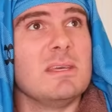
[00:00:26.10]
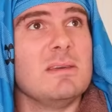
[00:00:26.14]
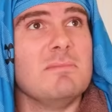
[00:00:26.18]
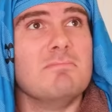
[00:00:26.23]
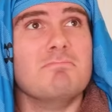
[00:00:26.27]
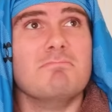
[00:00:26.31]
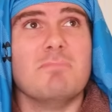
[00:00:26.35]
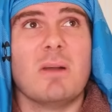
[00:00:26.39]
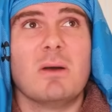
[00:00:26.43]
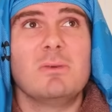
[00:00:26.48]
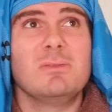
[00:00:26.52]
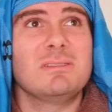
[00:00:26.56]

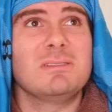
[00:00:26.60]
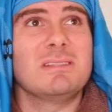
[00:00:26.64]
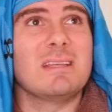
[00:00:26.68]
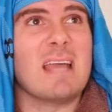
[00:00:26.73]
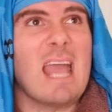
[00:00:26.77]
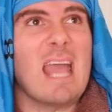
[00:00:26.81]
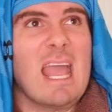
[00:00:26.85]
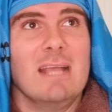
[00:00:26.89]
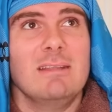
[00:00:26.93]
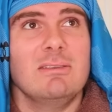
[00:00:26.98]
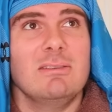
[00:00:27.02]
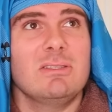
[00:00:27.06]
most
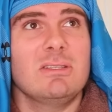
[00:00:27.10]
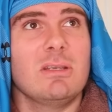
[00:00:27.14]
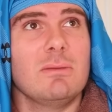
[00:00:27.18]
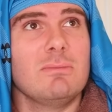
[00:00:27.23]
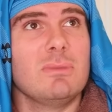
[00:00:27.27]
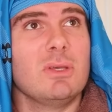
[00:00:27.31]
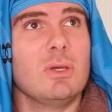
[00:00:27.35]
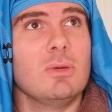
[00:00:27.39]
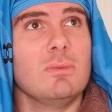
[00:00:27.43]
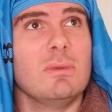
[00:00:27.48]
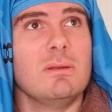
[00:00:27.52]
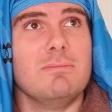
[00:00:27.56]
handsome
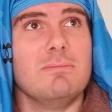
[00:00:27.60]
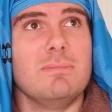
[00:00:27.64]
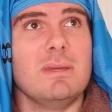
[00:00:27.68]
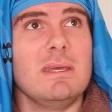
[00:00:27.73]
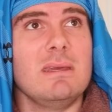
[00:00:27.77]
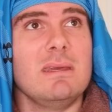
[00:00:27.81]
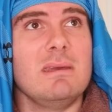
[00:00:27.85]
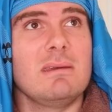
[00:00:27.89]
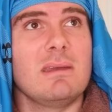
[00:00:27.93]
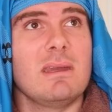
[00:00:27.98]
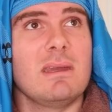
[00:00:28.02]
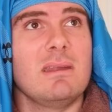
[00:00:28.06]
human being in